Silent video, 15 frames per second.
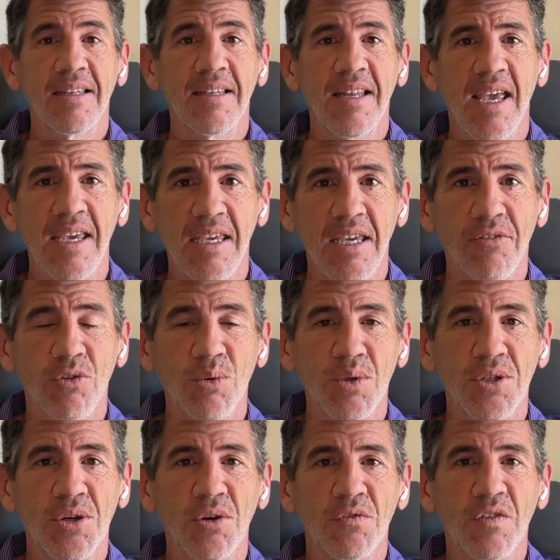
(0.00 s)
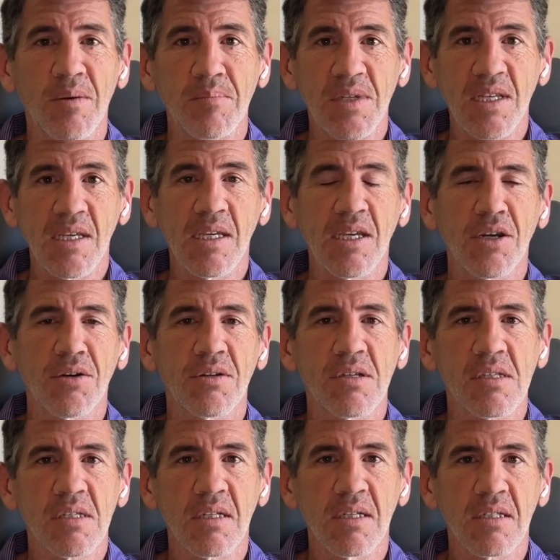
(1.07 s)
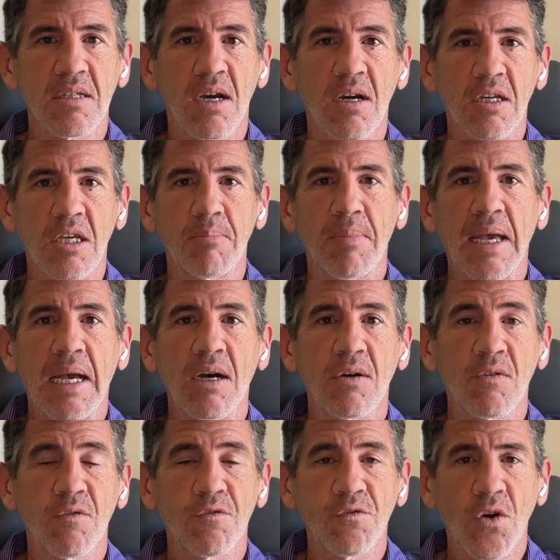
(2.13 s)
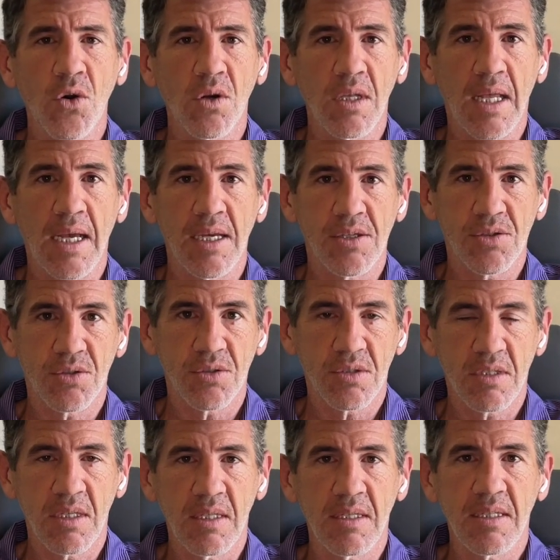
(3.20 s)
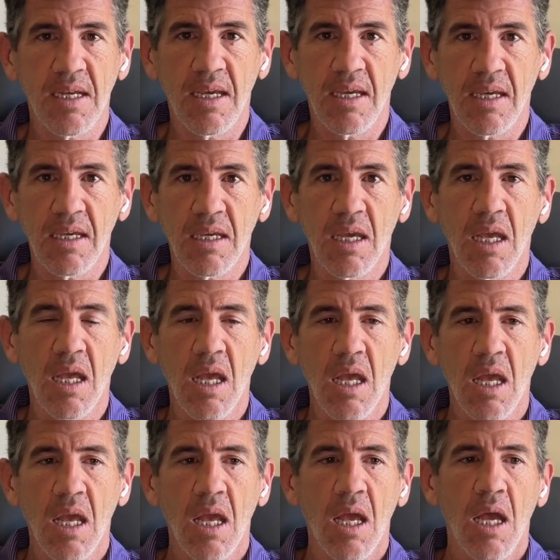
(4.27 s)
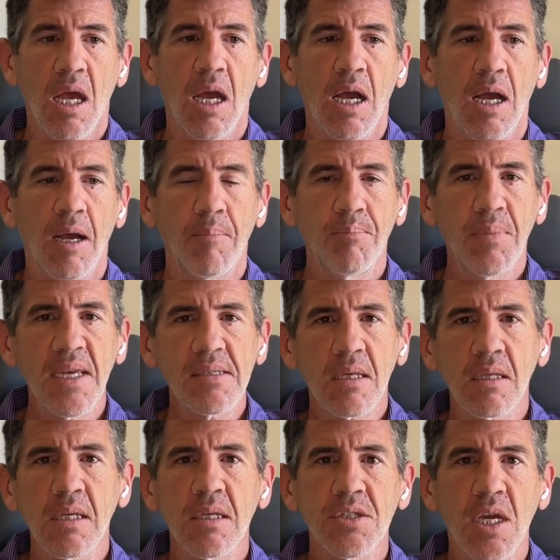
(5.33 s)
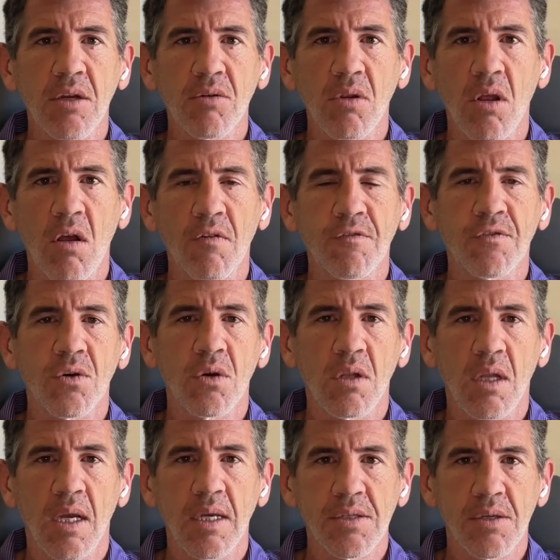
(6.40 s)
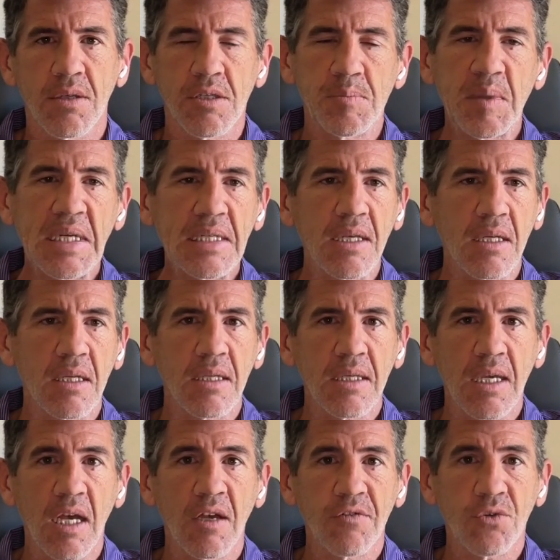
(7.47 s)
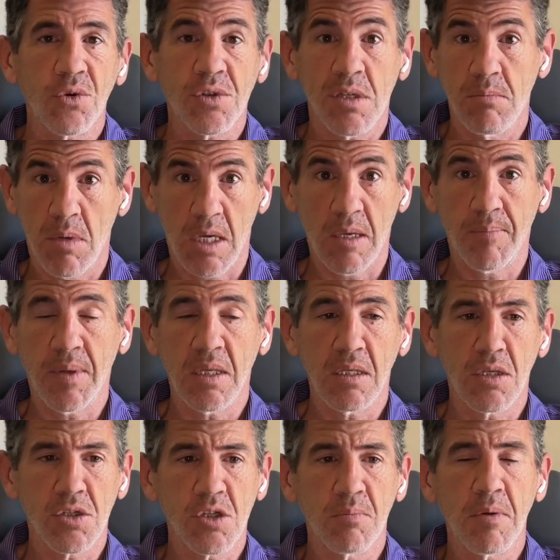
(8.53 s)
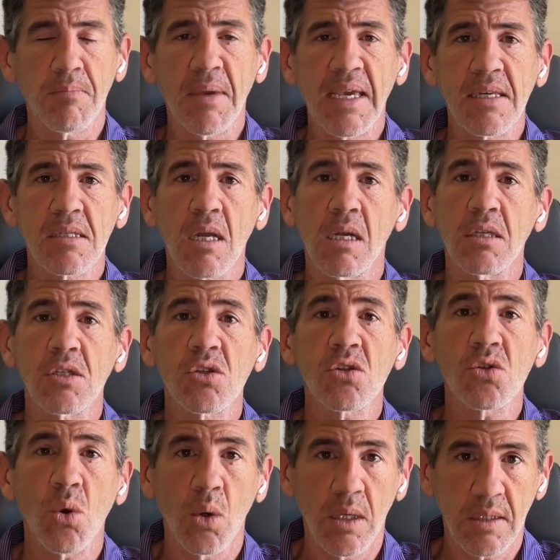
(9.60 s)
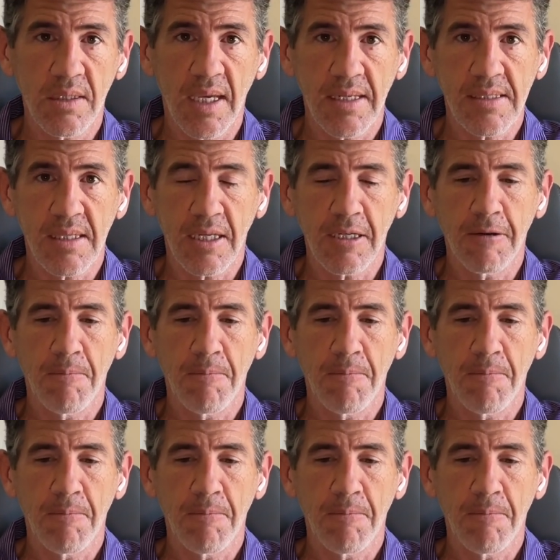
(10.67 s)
Hey everyone, Turf MD here. Just going to talk about fertilizers today. Basically, in general, all fertilizer that's being done on the golf course, in my opinion, should be based on soil testing.